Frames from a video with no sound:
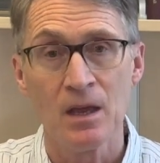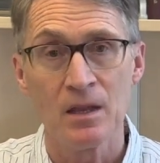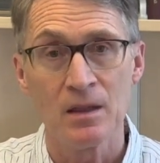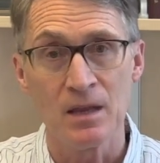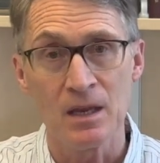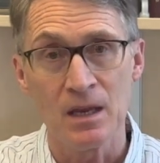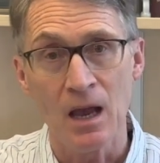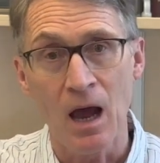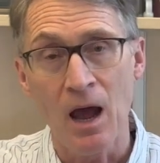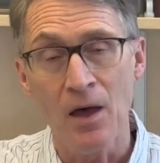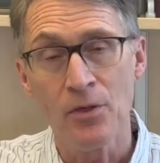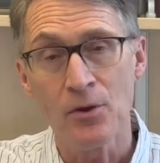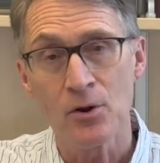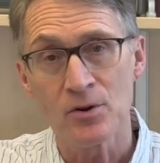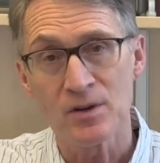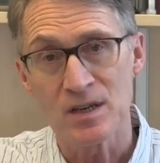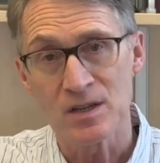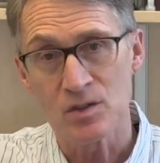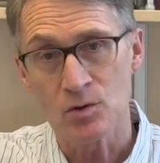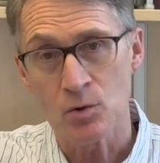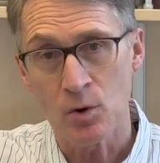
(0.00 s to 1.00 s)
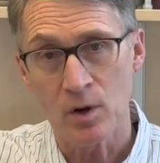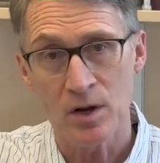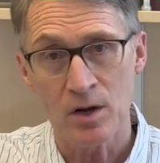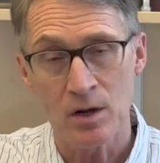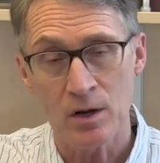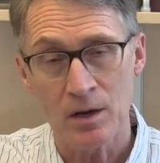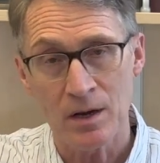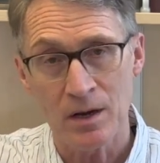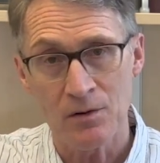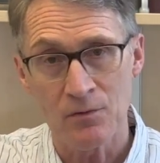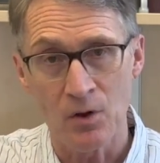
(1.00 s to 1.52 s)
The other
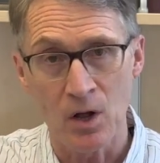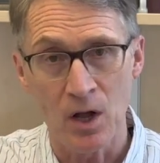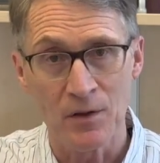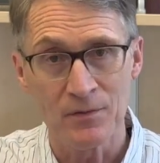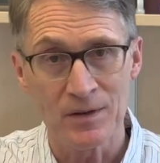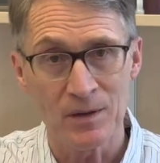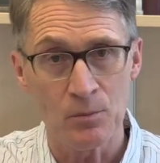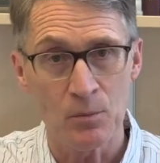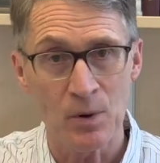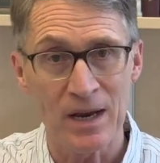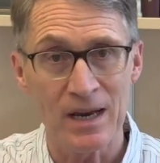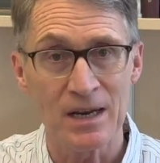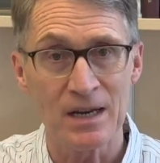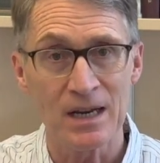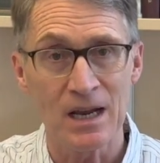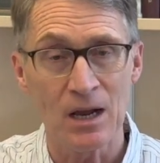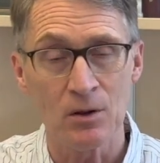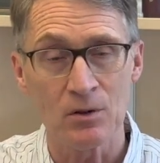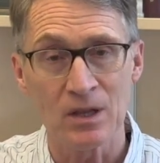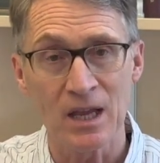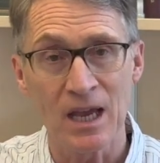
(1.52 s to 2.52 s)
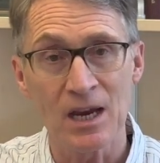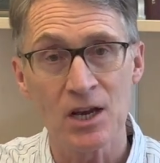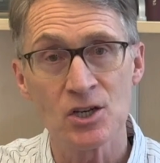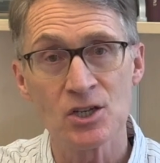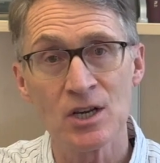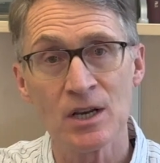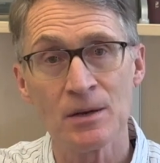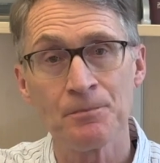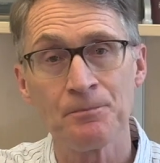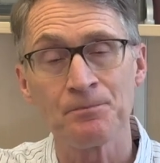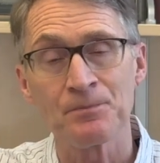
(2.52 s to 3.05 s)
disorder involved in breaking down
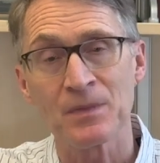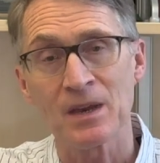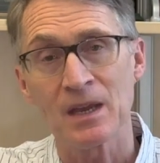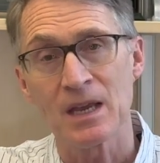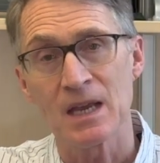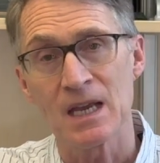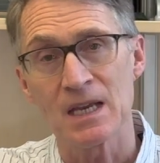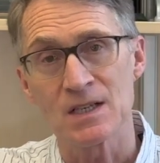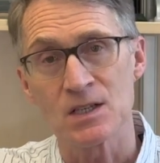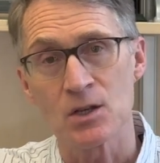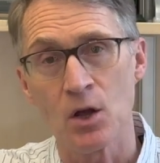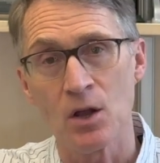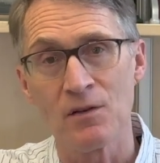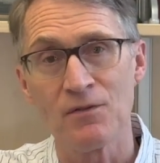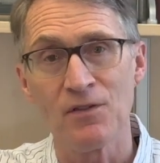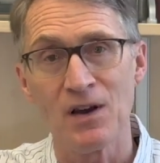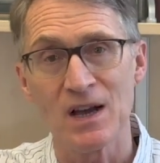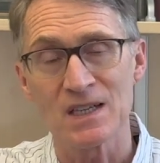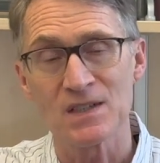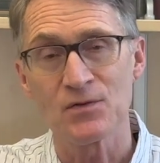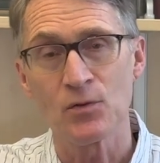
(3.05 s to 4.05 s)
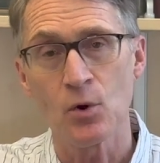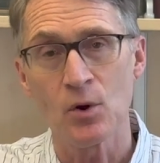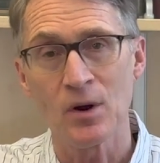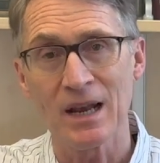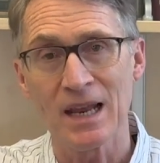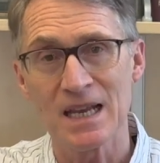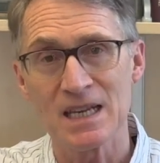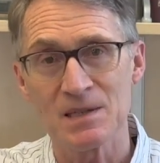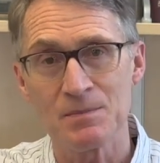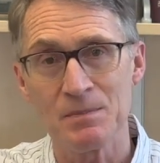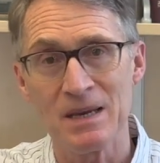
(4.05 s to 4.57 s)
glycogen is called
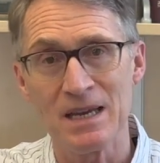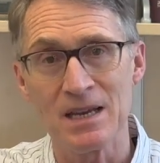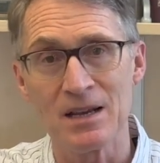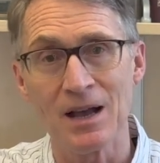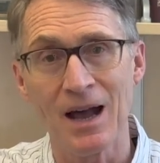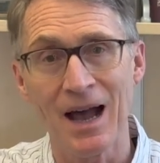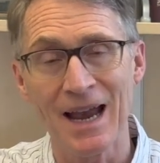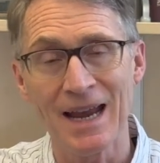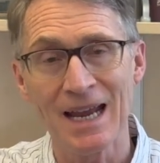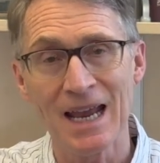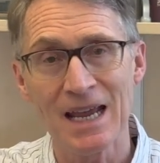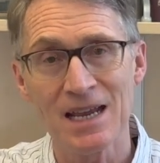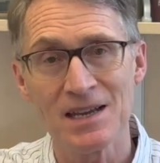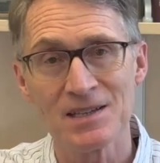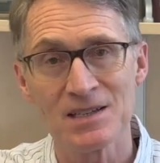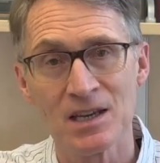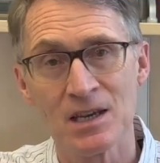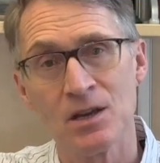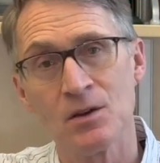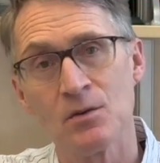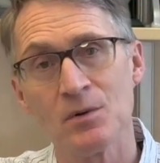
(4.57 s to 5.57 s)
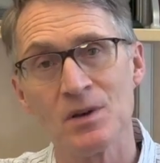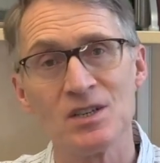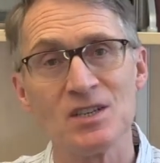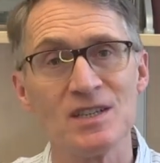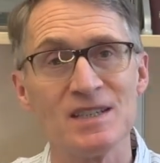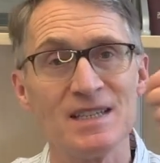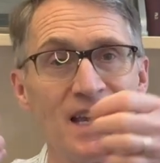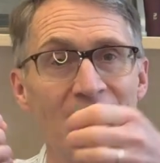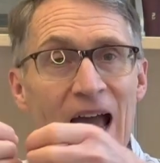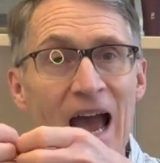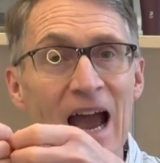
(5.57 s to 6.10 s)
phosphorylase B kinase, which
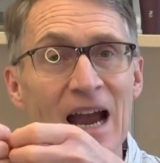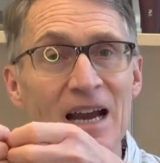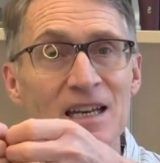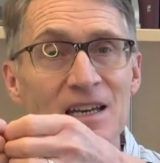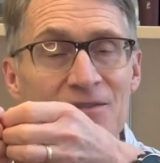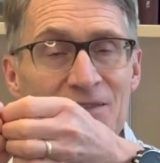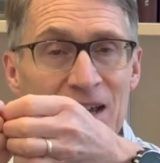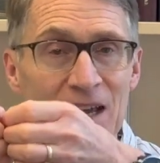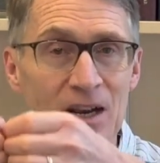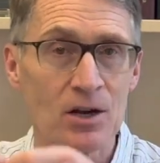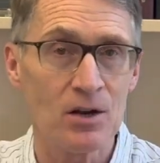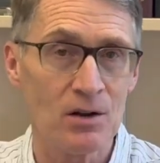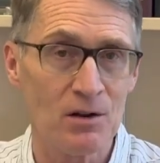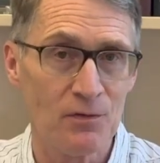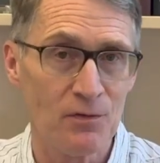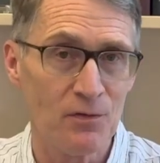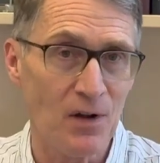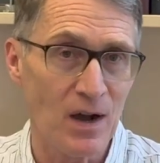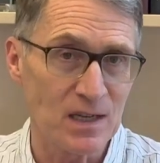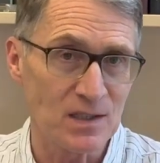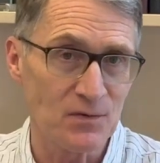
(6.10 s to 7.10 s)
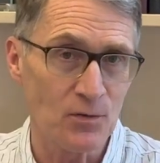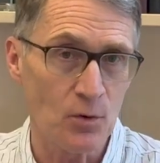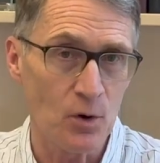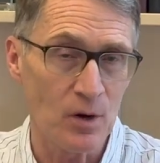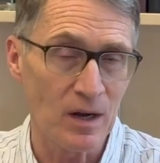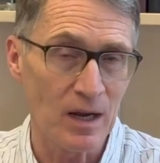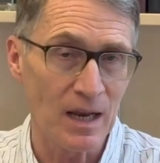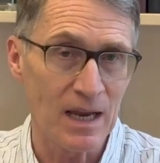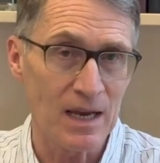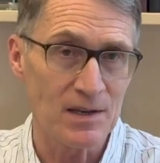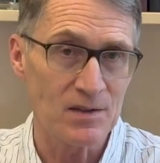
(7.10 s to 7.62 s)
is the activator of
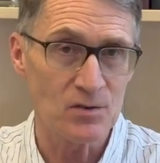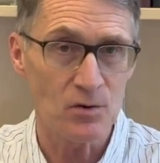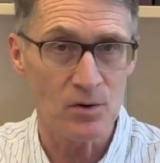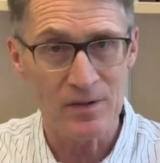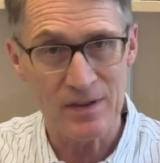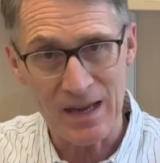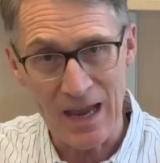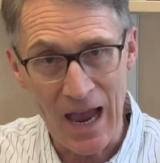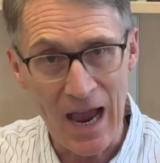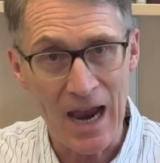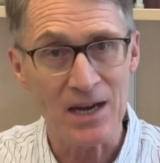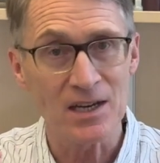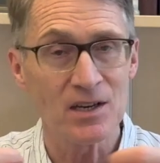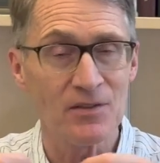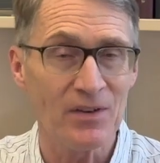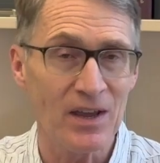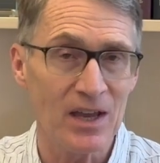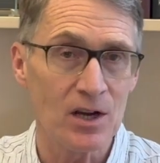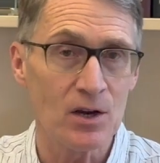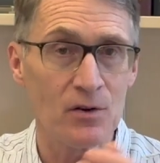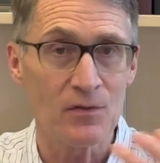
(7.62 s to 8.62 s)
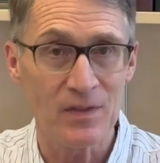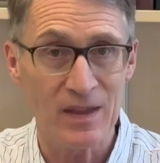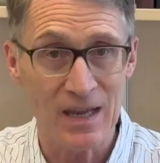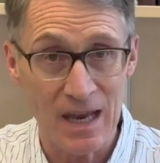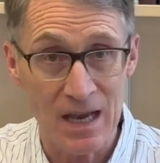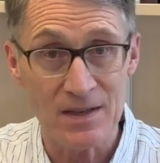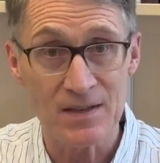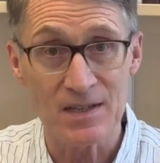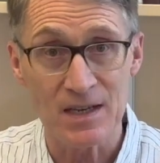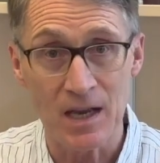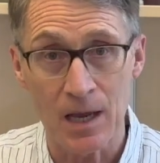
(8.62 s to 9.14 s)
phosphorylase, or the activator of the
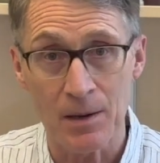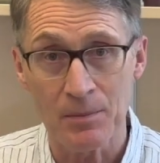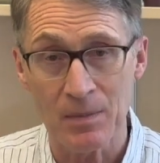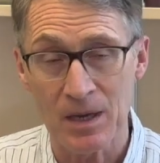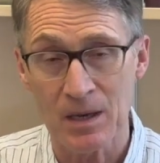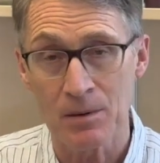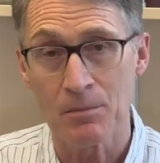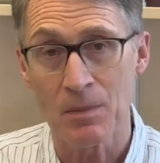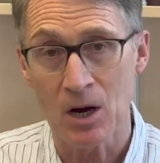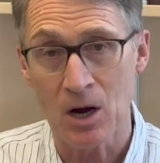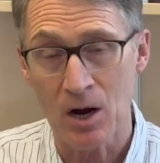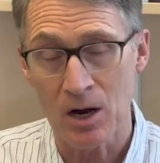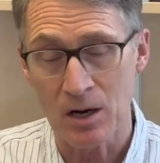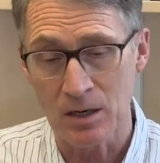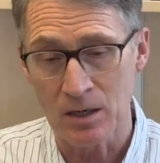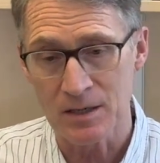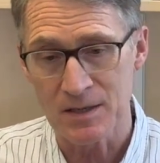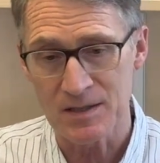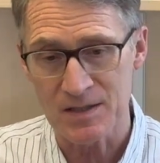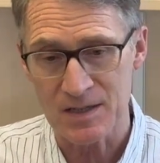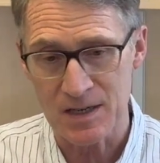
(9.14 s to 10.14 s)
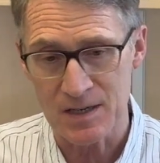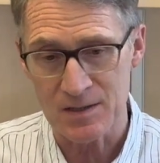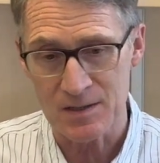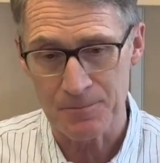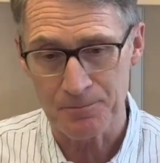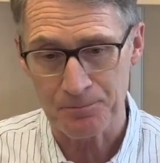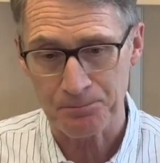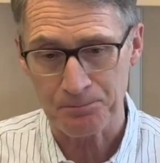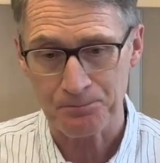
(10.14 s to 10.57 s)
enzyme in McArdle disease.